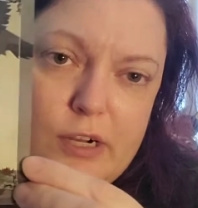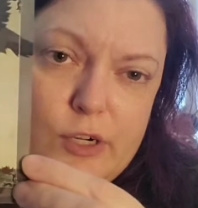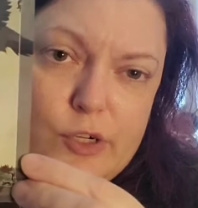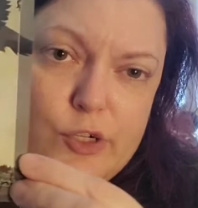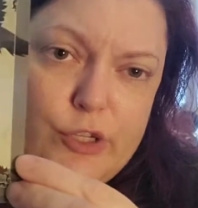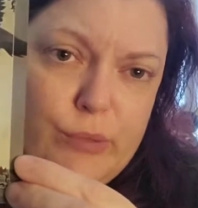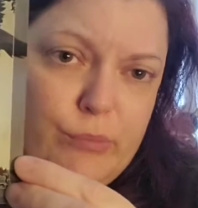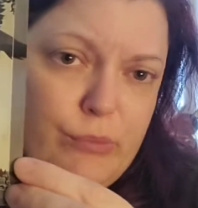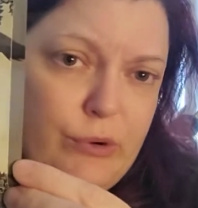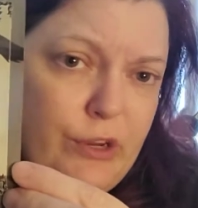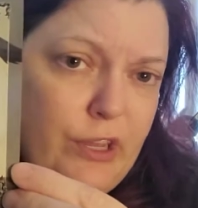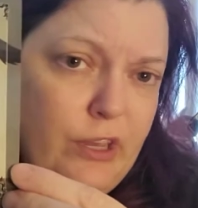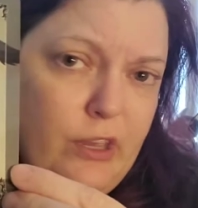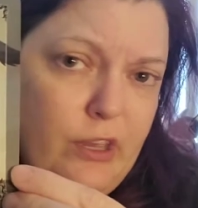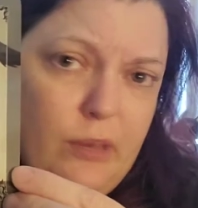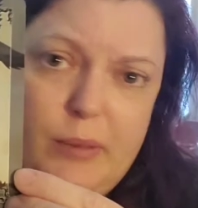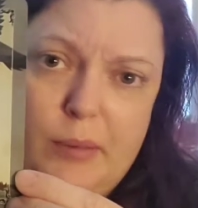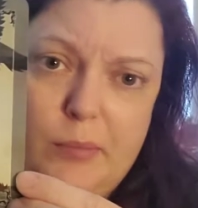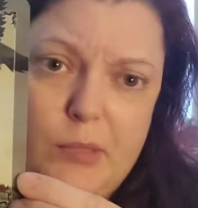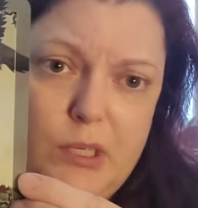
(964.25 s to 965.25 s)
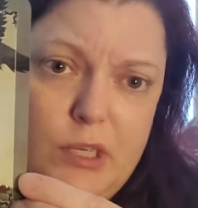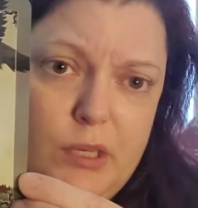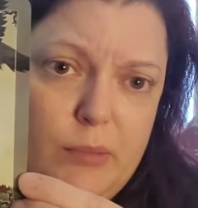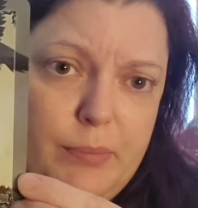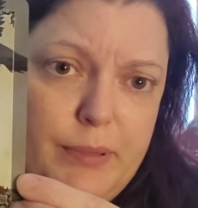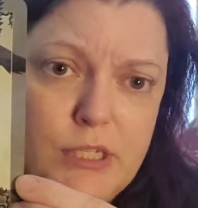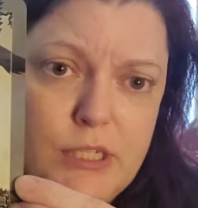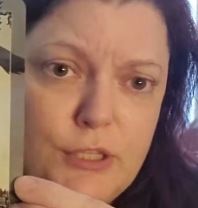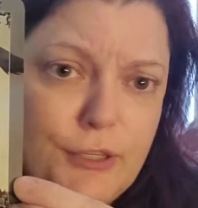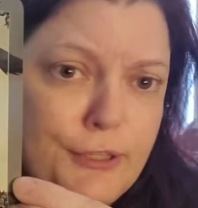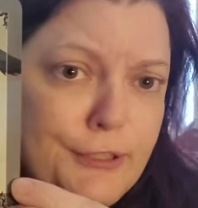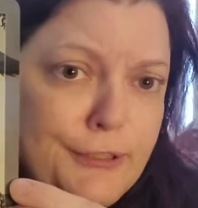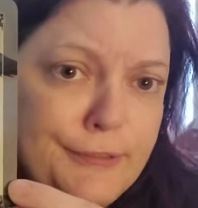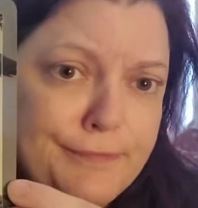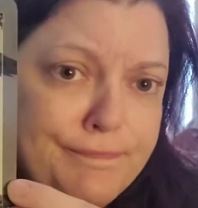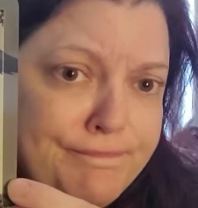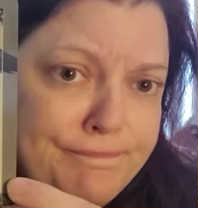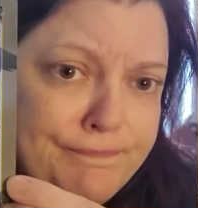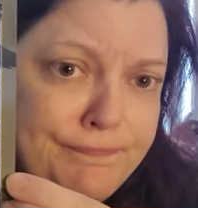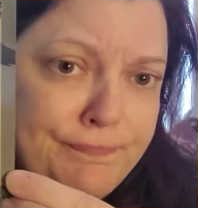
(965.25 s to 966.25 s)
actually bringing maybe a
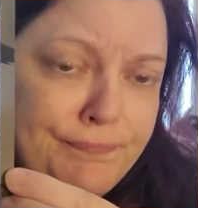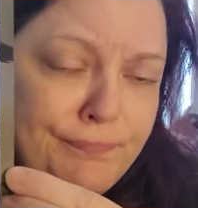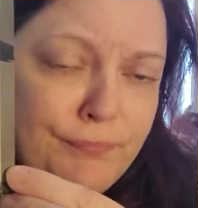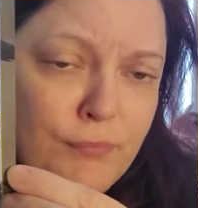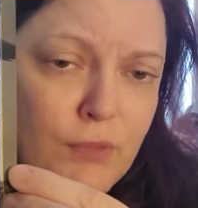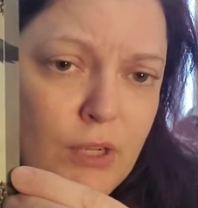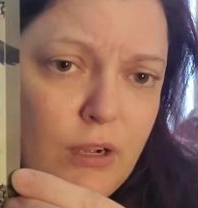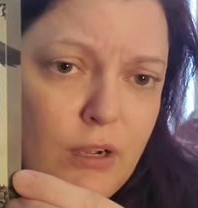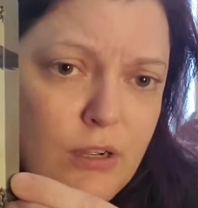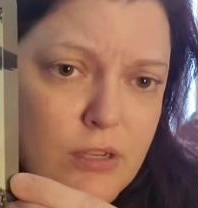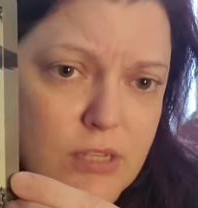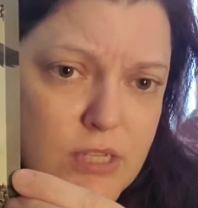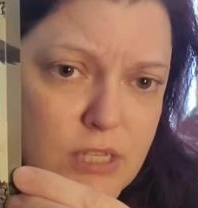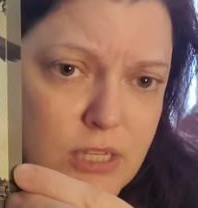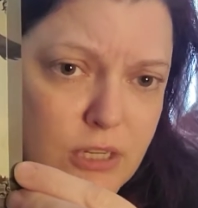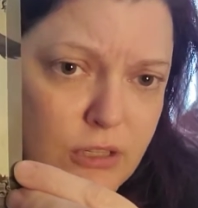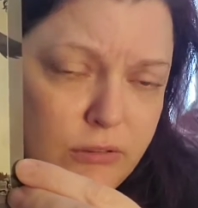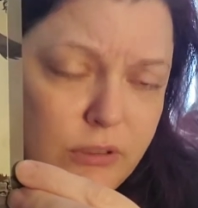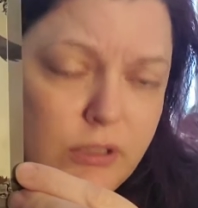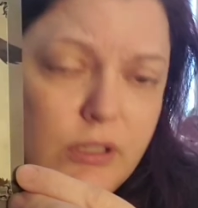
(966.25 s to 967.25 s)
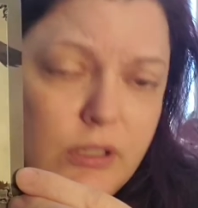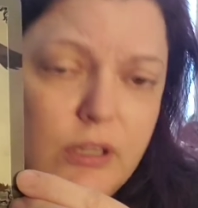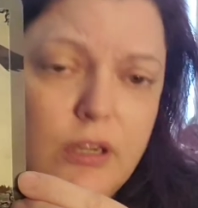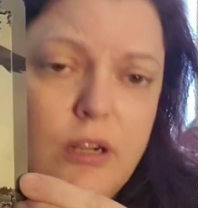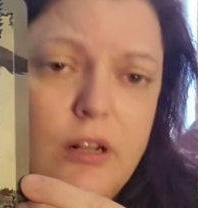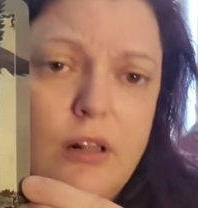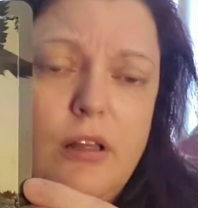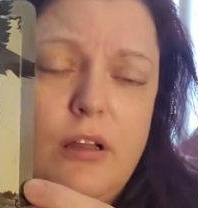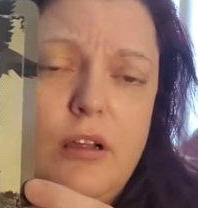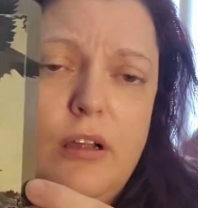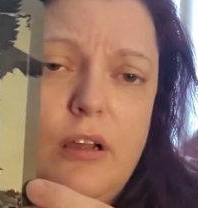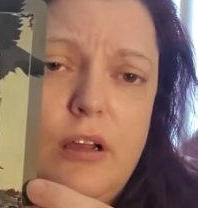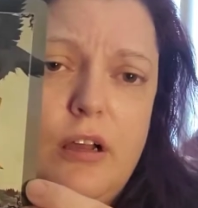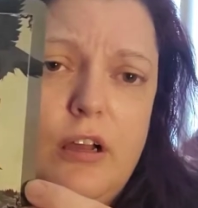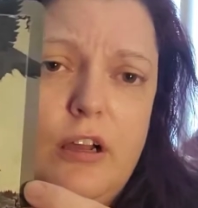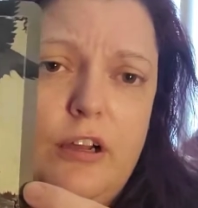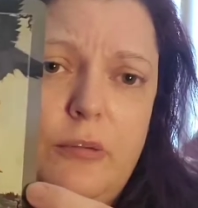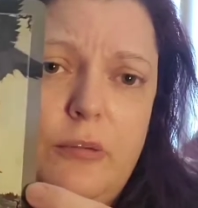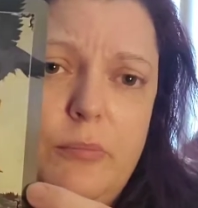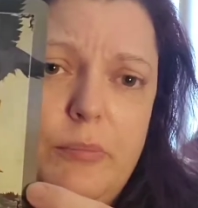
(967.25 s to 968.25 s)
pentacle also.
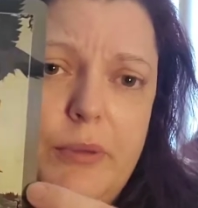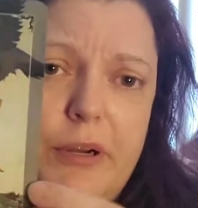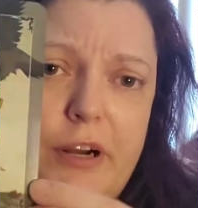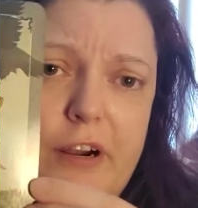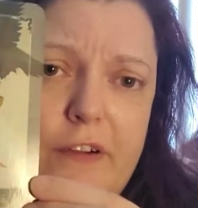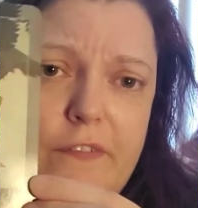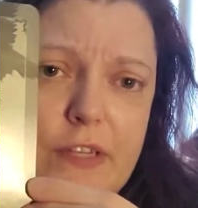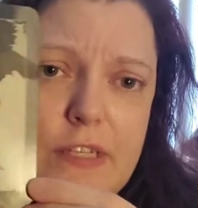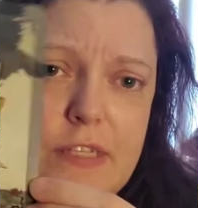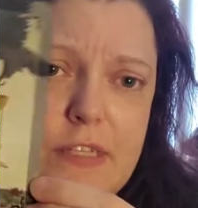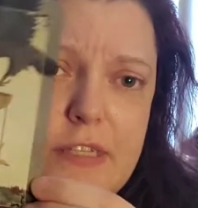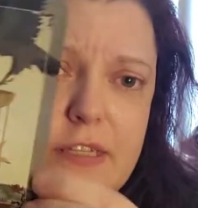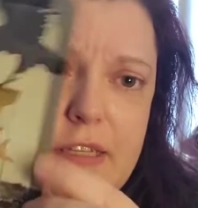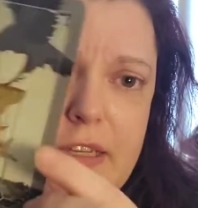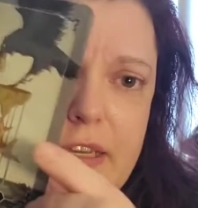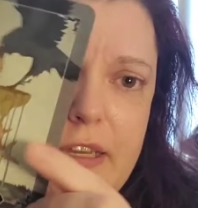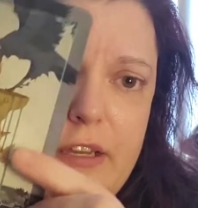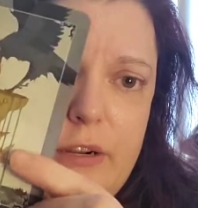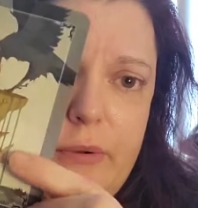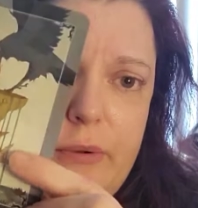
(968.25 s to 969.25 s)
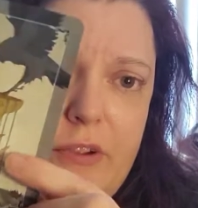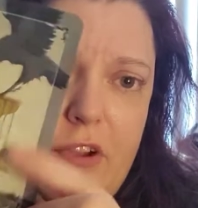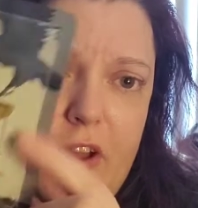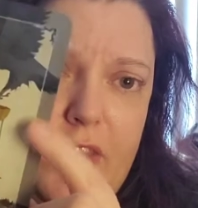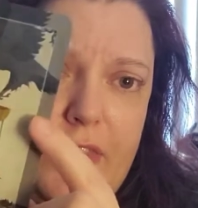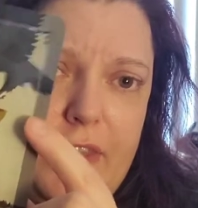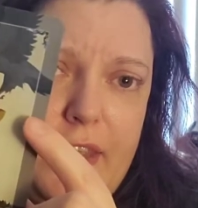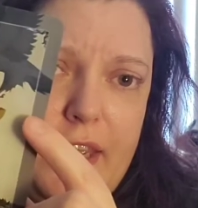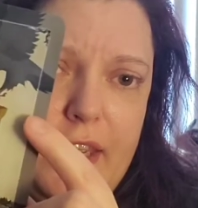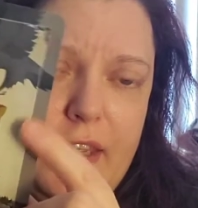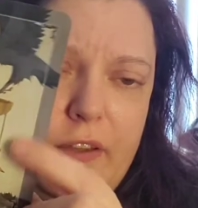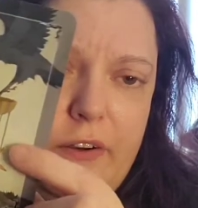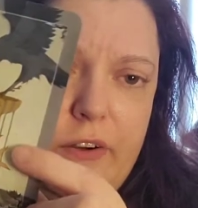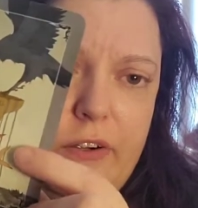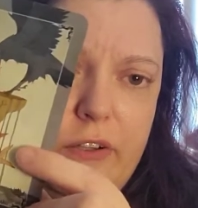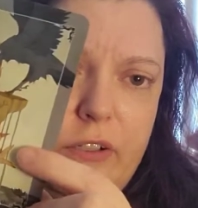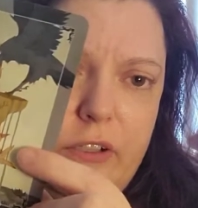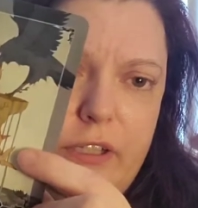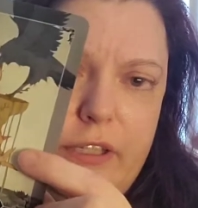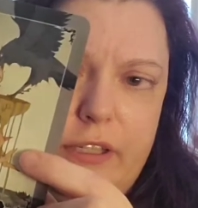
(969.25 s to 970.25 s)
But obviously, you know, you got the
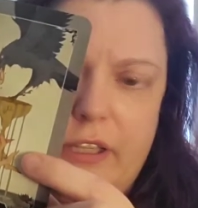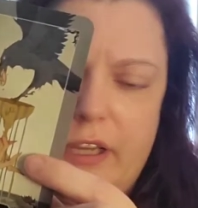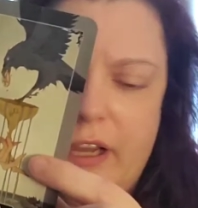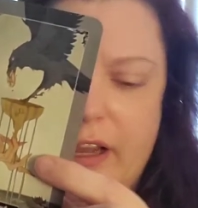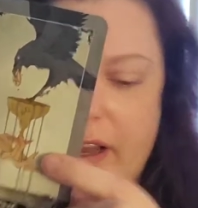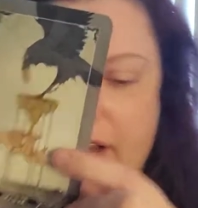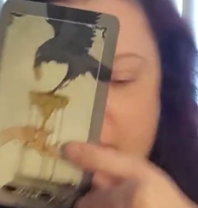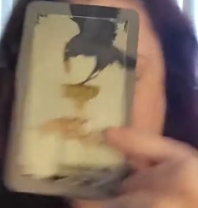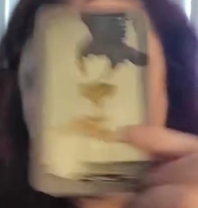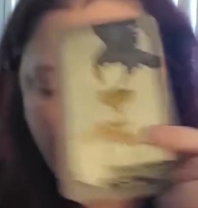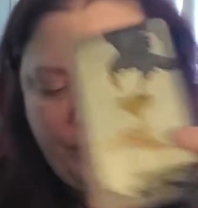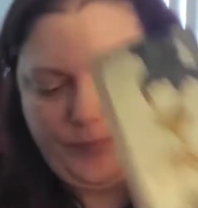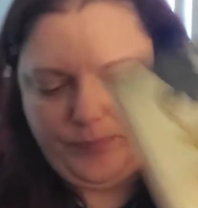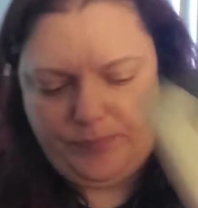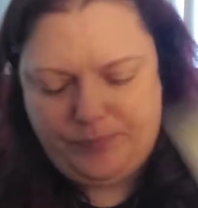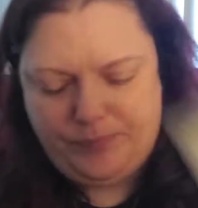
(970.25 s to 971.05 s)
hand holding the cup.